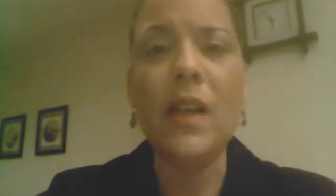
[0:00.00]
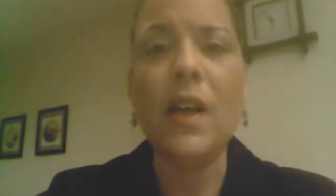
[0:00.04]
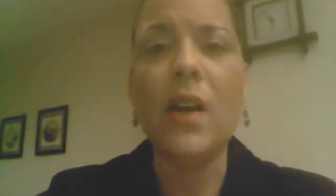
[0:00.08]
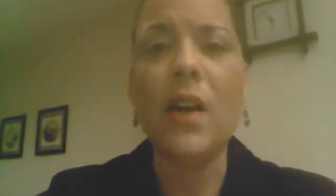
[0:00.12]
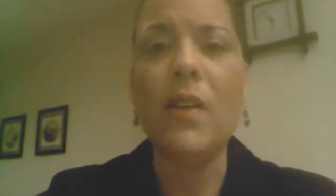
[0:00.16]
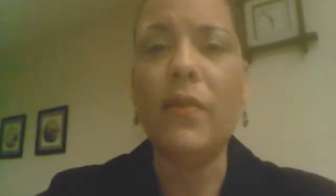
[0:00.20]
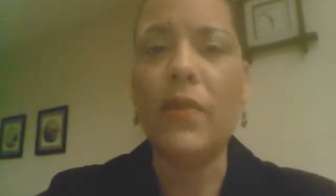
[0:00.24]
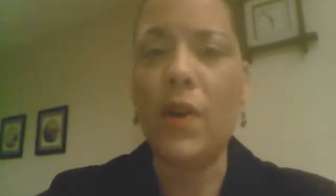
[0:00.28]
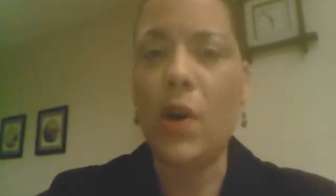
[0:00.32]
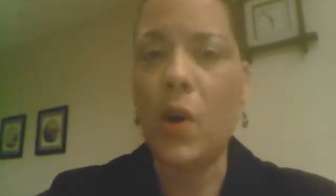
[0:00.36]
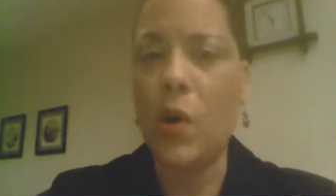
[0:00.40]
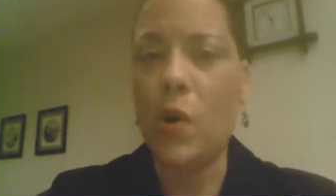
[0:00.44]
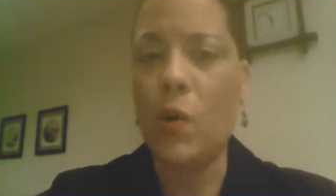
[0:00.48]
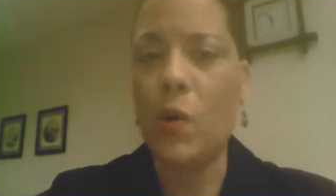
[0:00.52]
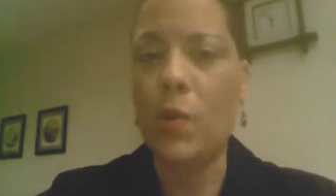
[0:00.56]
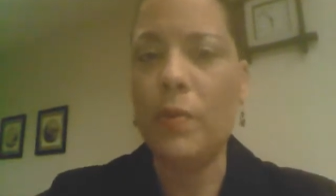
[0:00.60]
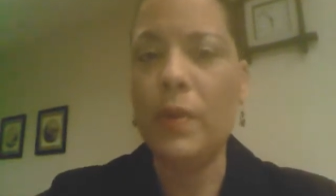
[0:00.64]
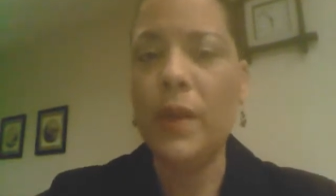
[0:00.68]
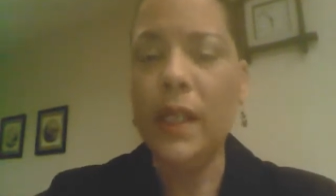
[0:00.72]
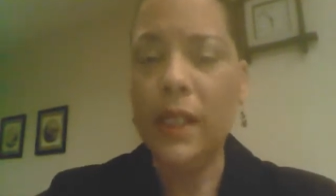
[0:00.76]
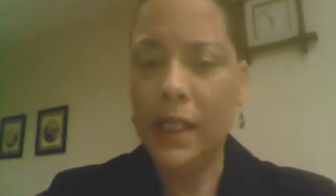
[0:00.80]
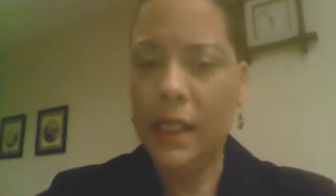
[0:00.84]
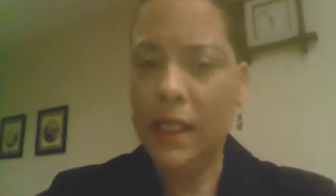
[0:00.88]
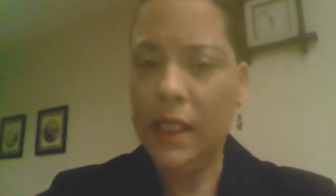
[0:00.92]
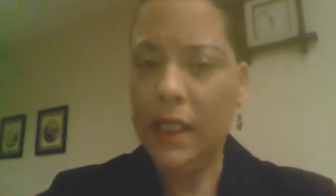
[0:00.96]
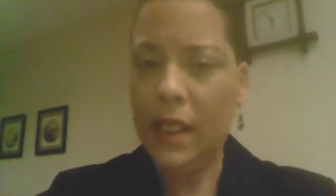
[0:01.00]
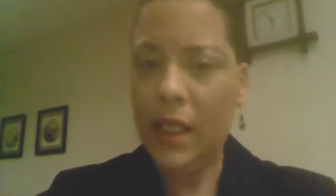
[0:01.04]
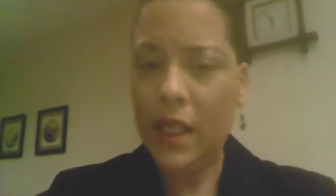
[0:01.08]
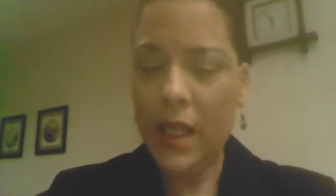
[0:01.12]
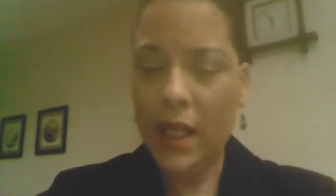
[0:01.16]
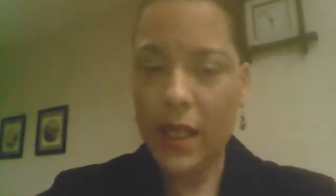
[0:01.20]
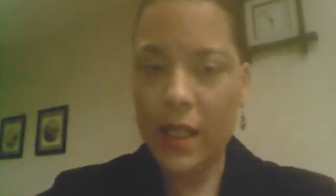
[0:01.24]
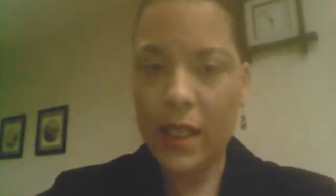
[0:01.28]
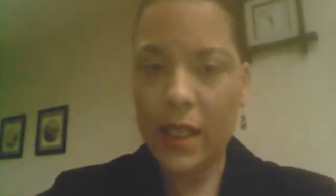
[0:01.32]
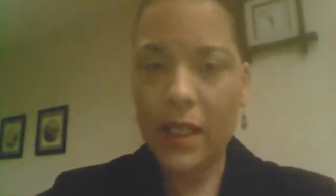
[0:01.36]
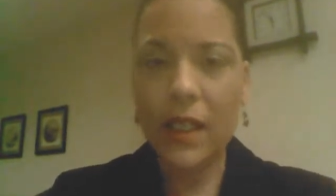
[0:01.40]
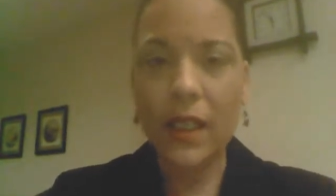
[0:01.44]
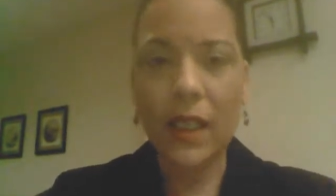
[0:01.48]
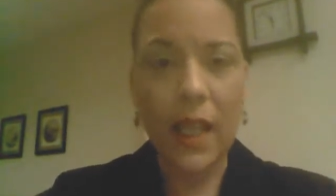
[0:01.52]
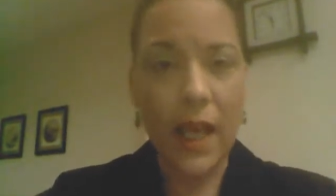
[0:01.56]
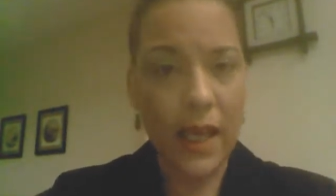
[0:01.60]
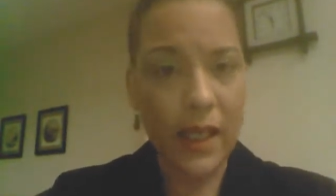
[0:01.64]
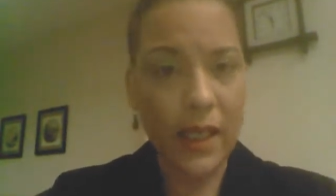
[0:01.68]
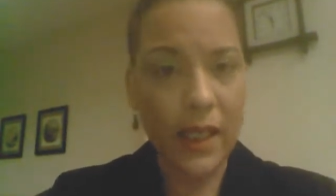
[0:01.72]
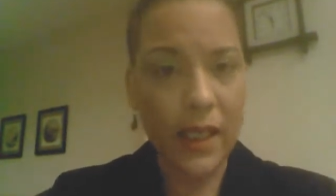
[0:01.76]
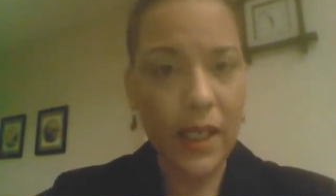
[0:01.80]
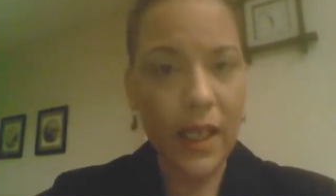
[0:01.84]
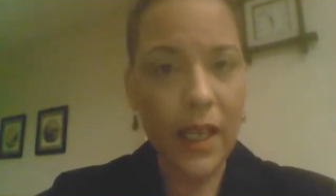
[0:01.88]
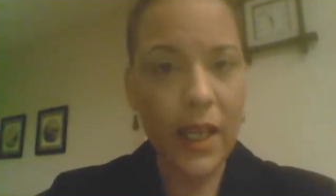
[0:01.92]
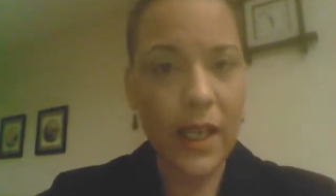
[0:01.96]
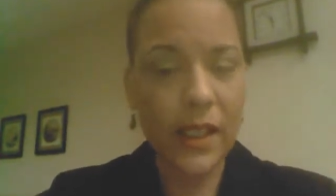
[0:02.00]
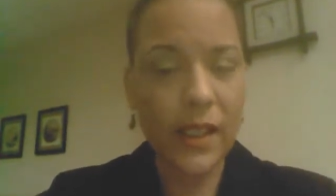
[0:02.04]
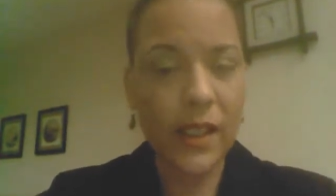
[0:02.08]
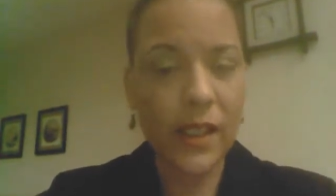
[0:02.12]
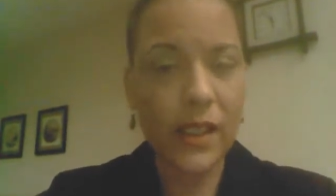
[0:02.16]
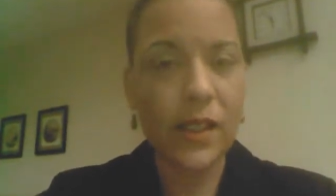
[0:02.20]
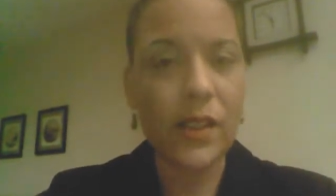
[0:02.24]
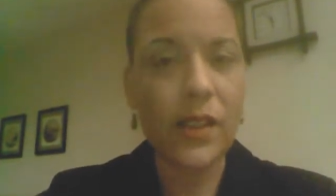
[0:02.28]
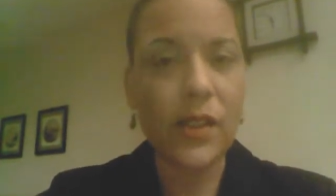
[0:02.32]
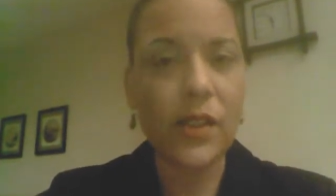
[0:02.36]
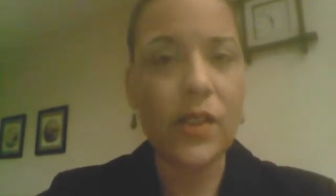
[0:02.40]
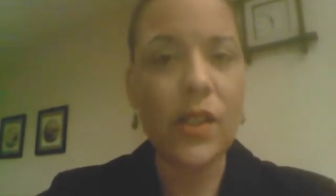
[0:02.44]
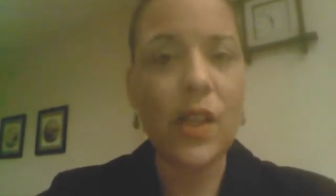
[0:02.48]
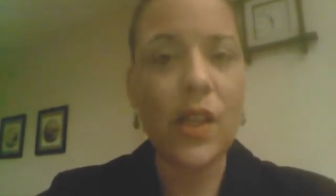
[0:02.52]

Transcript: off a home in a lot of cases.